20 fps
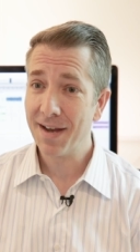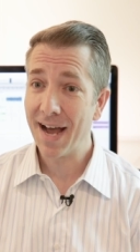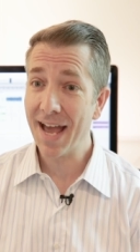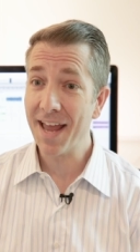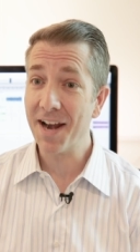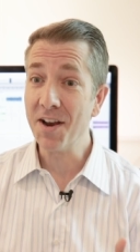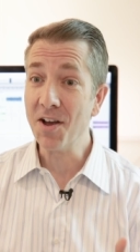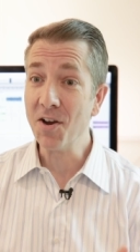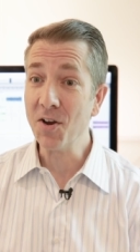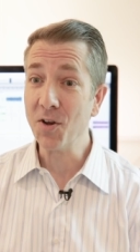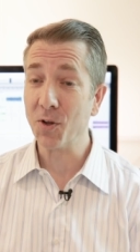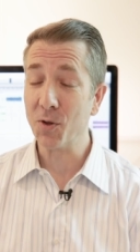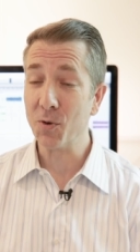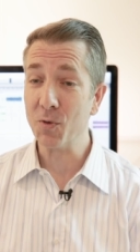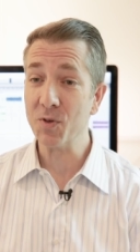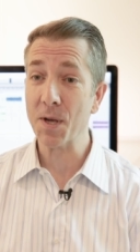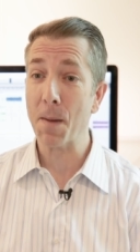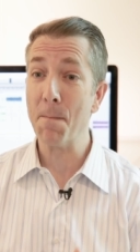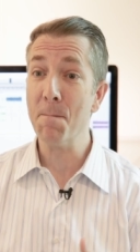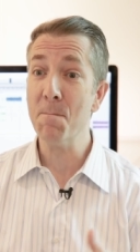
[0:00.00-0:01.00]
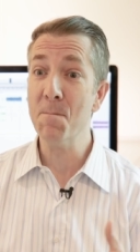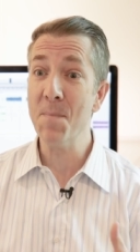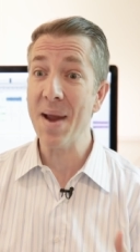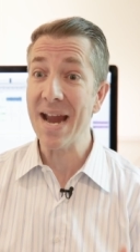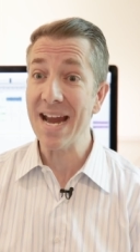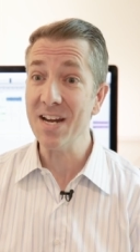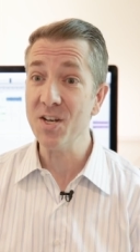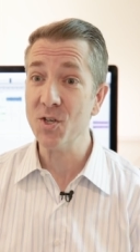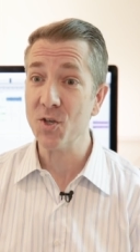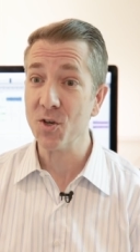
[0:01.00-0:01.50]
I had an uncle who was a
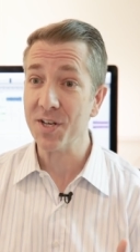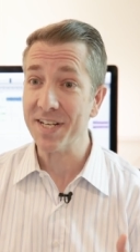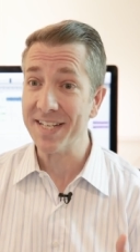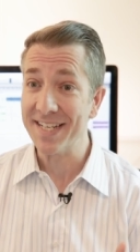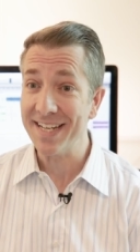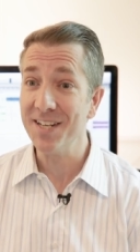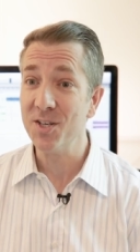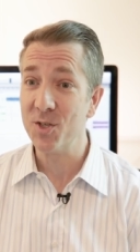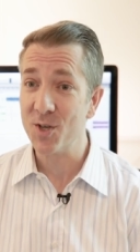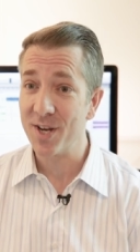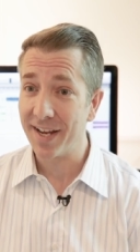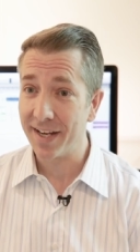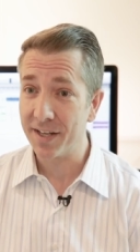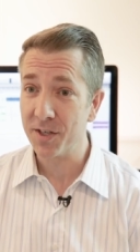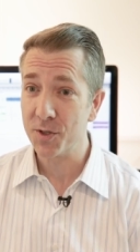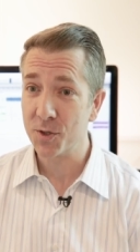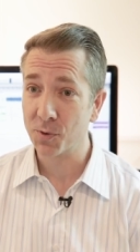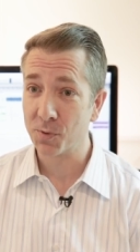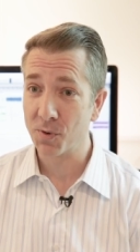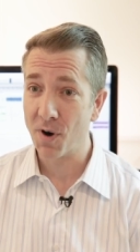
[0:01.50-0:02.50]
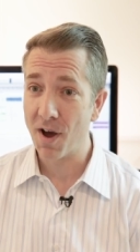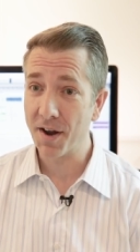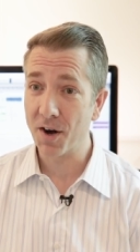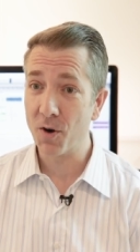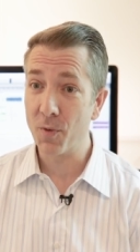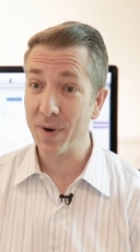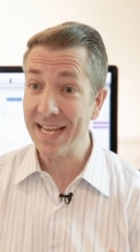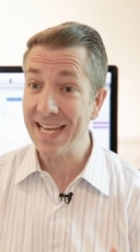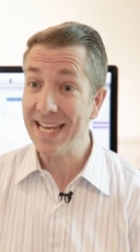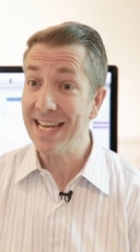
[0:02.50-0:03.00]
major DJ in
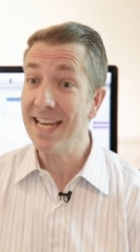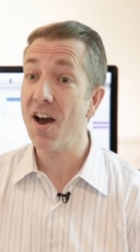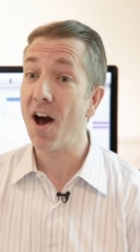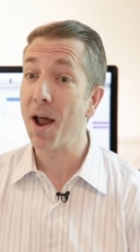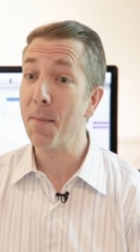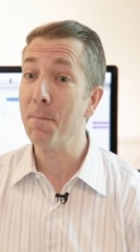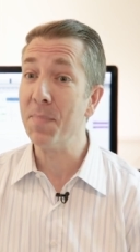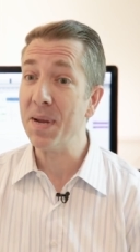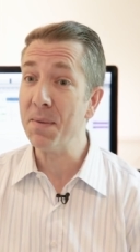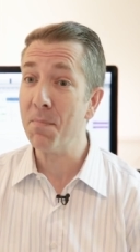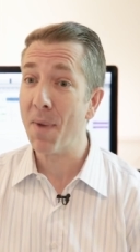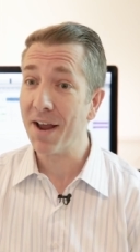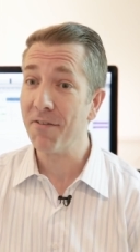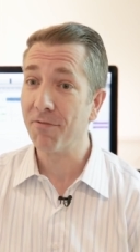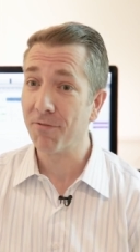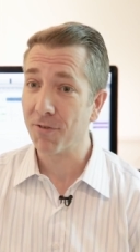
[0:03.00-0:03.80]
Toronto, and he got me my